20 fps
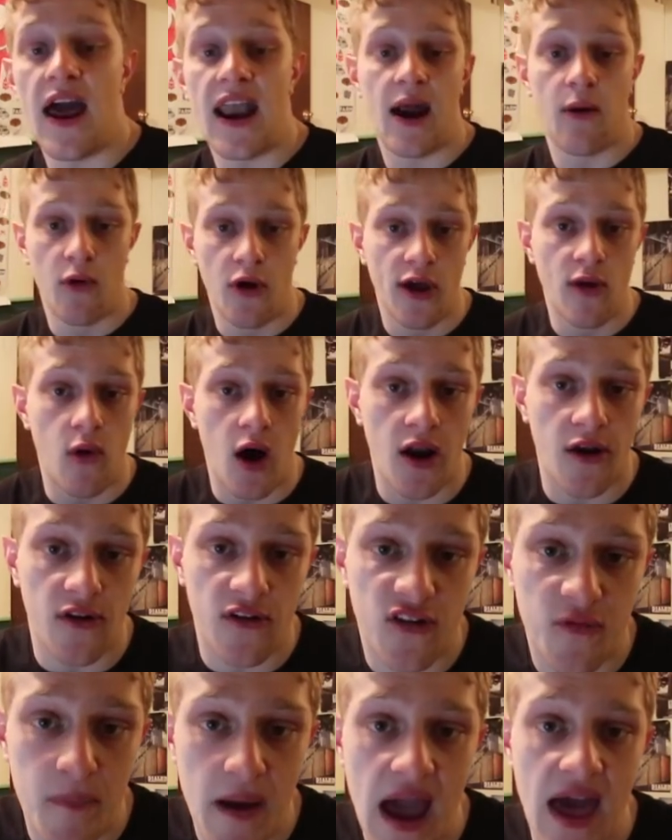And I really want to
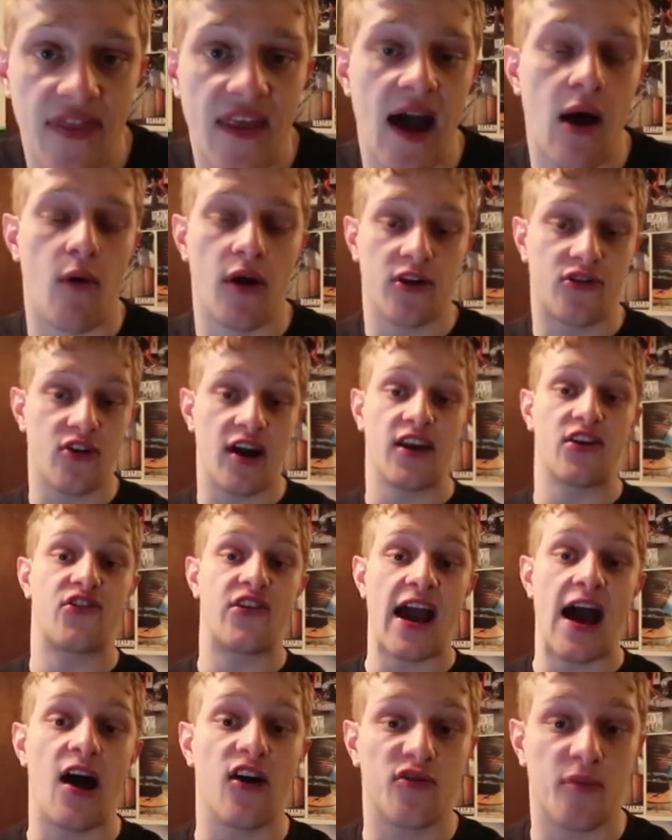expand that. I want to try to
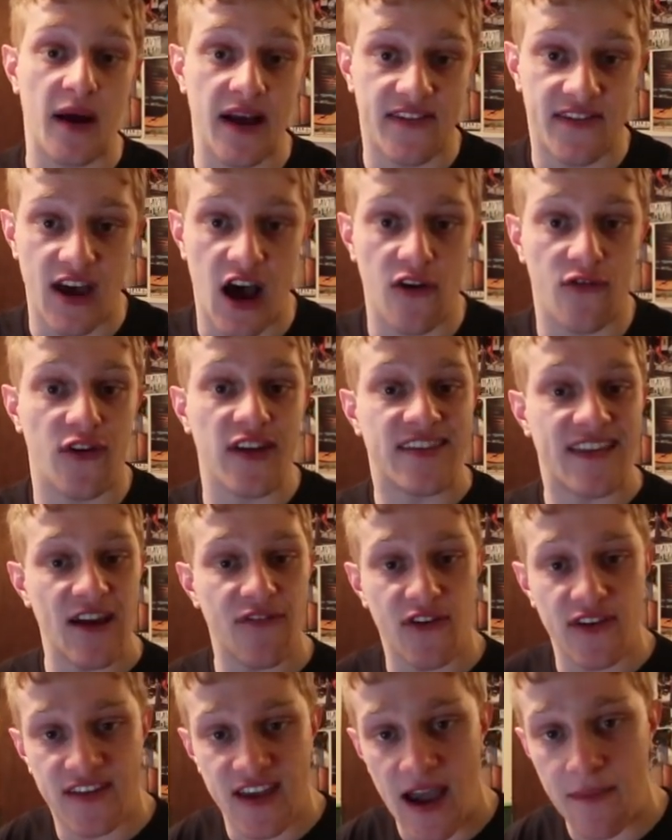challenge myself with
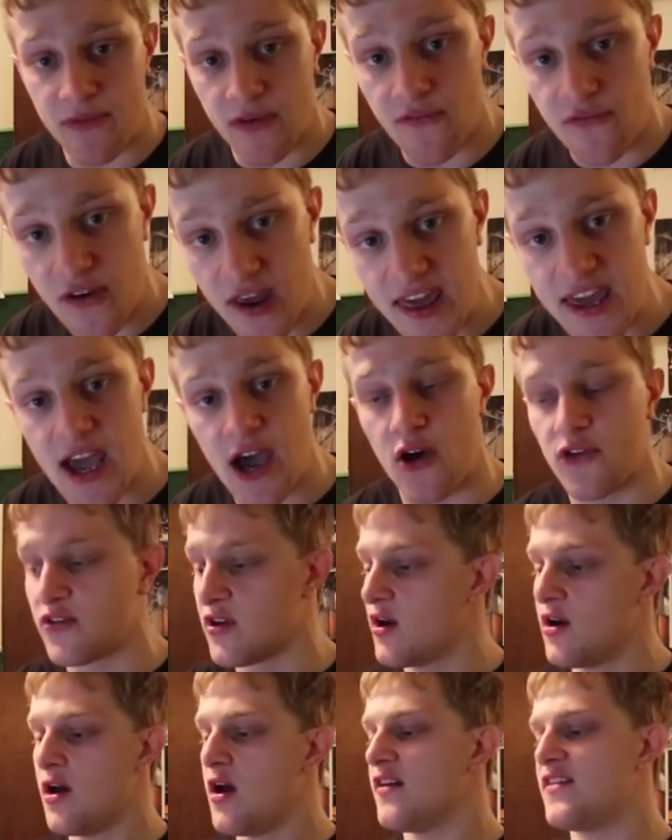different types of videos,
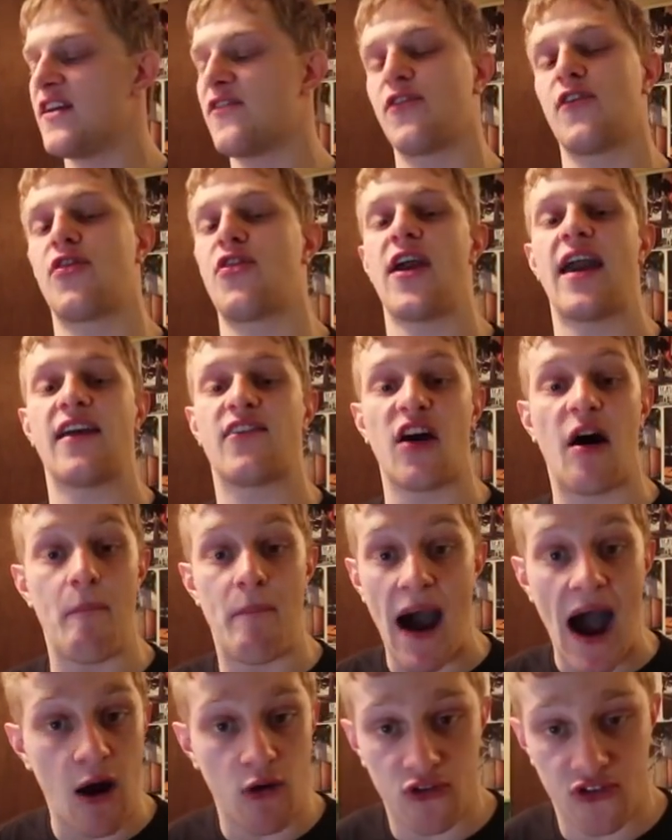different things
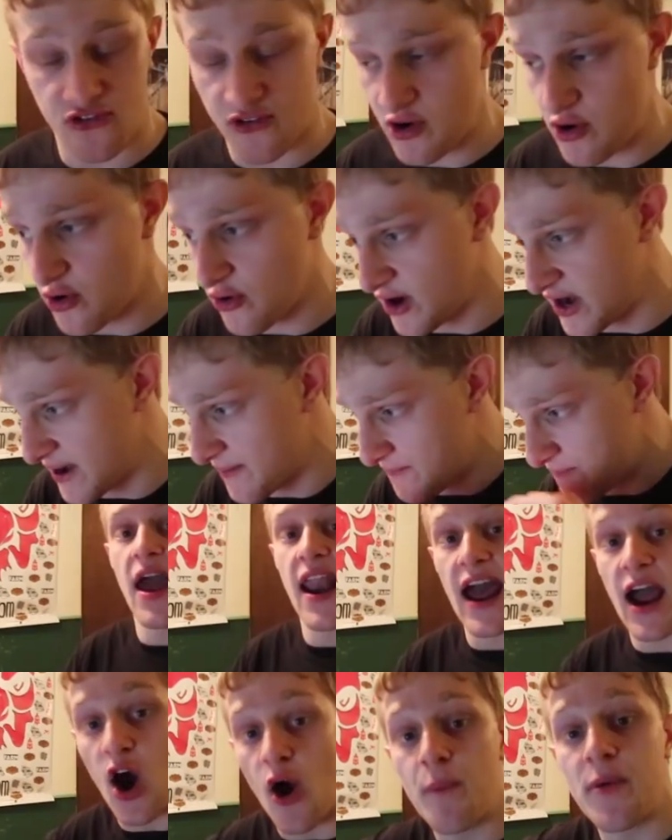about scootering. And
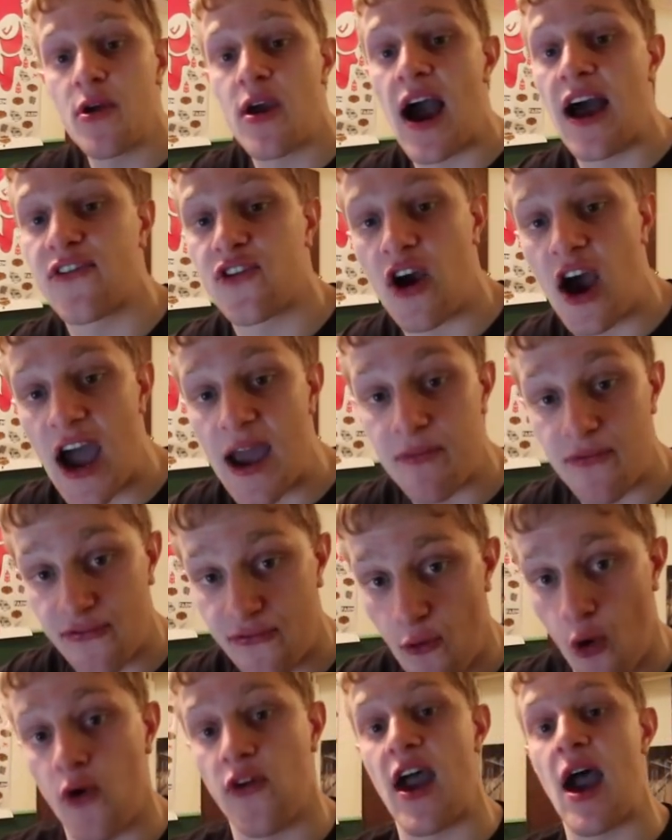I hope you guys are hyped
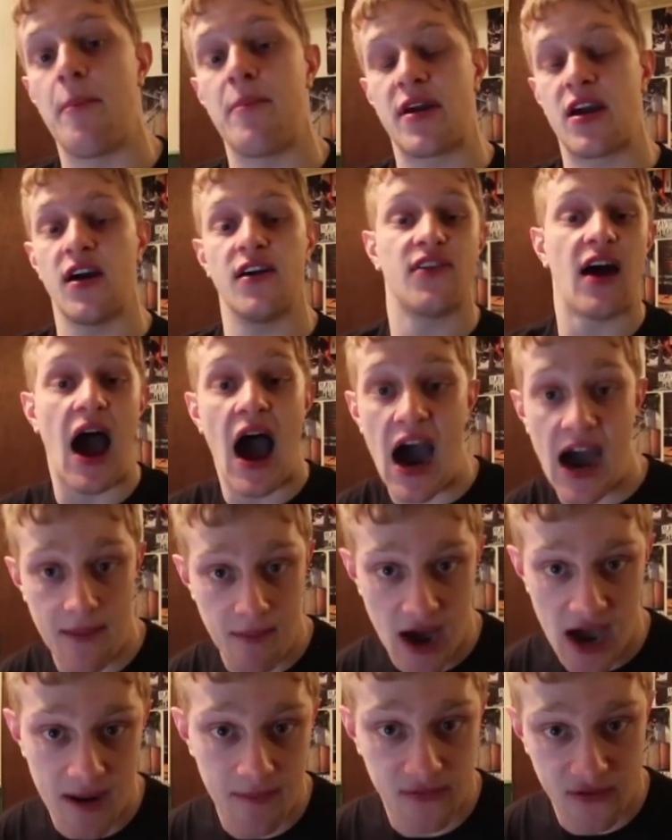for that because
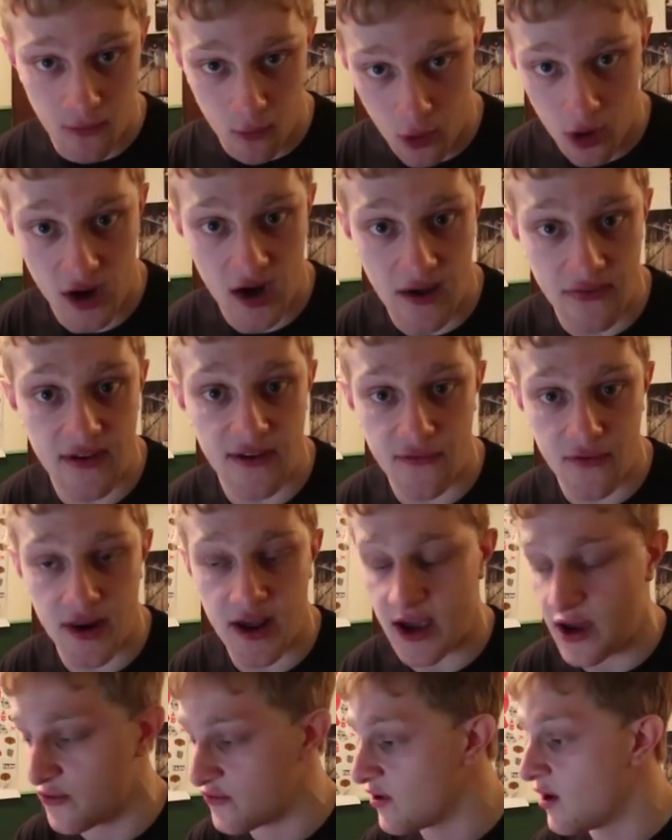I'm hyped to work on these
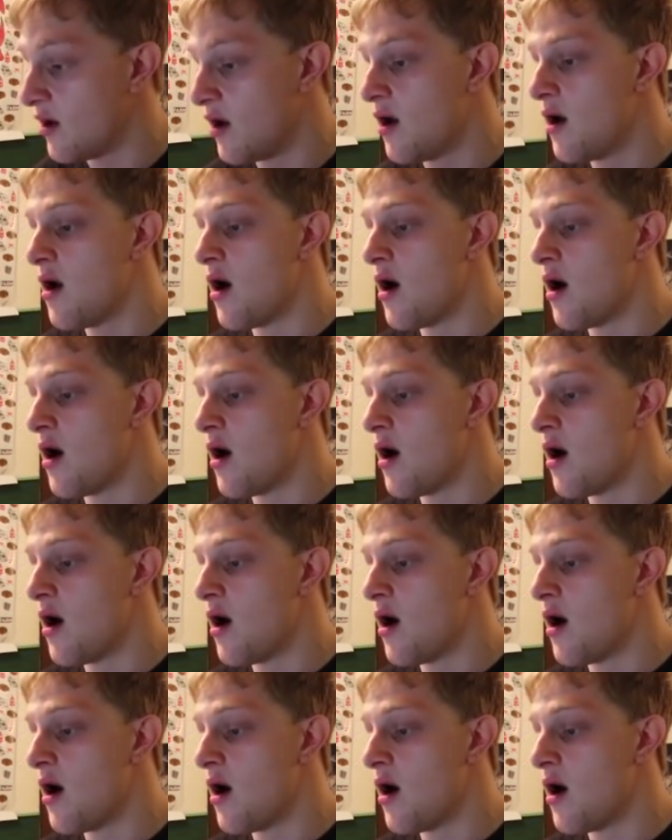videos.